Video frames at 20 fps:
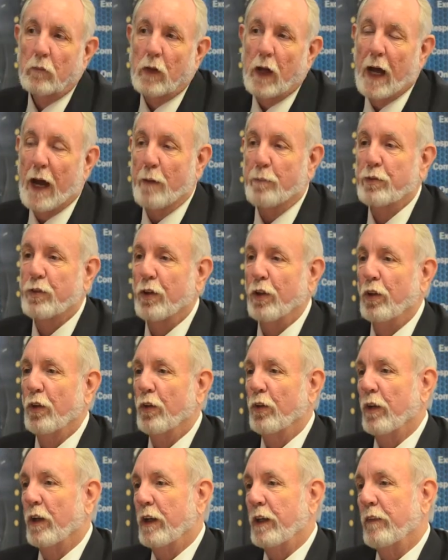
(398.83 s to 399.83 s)

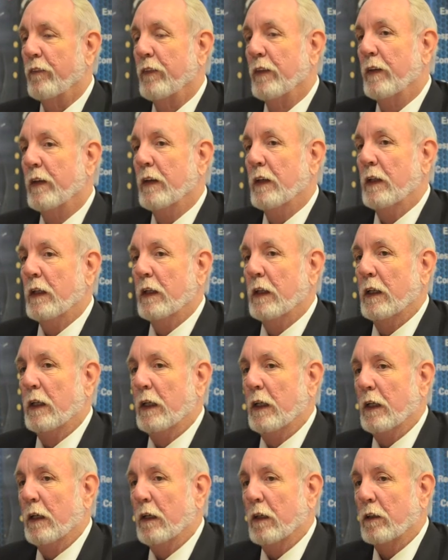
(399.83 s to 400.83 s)
Absolutely.
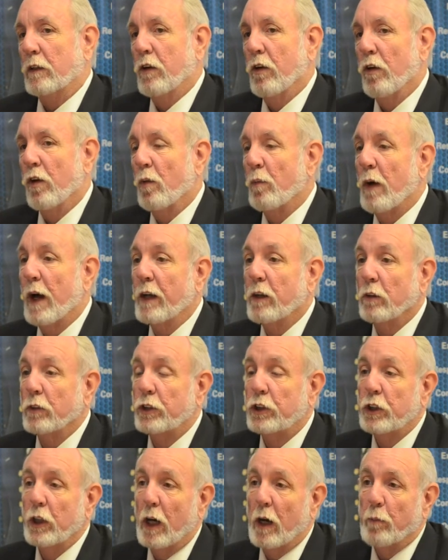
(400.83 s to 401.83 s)
Uh, Colonel Michael
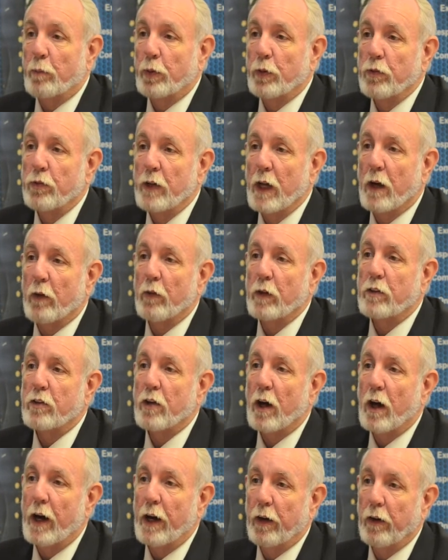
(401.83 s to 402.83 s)
Shupp, who's now
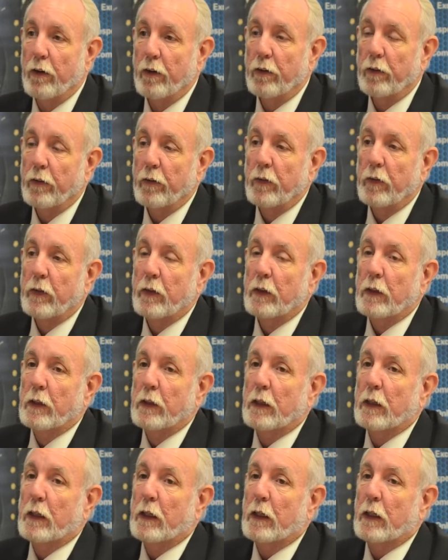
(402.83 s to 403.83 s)
retired,
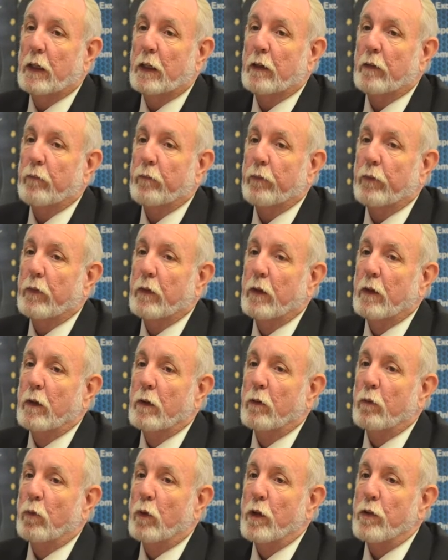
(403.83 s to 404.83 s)
uh,
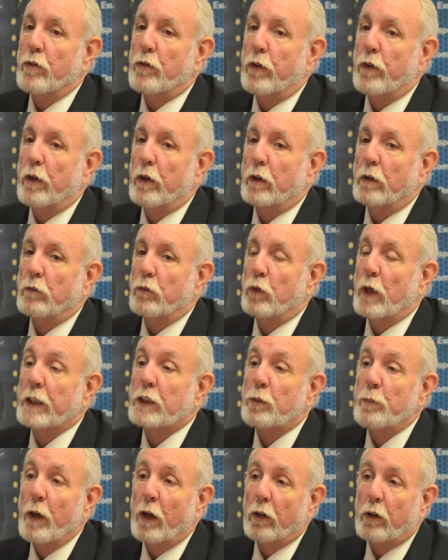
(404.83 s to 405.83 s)
was the
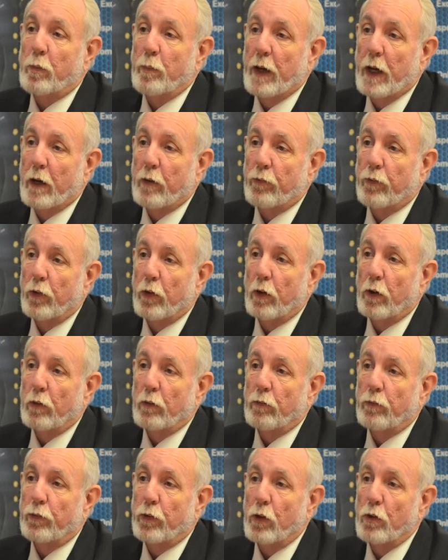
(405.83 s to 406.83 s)
regimental commander for
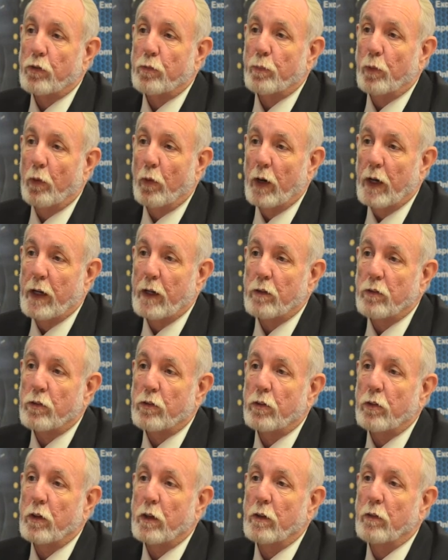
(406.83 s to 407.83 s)
First
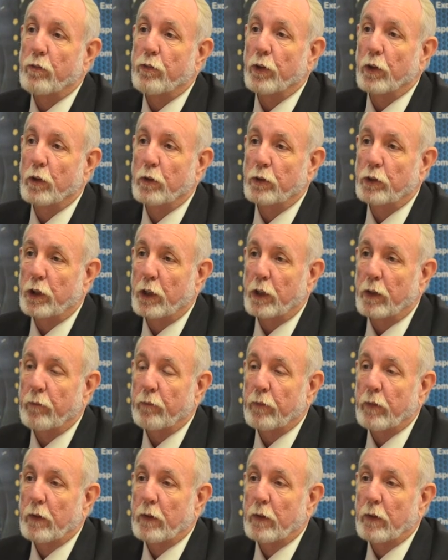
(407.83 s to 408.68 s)
Marines in Fallujah.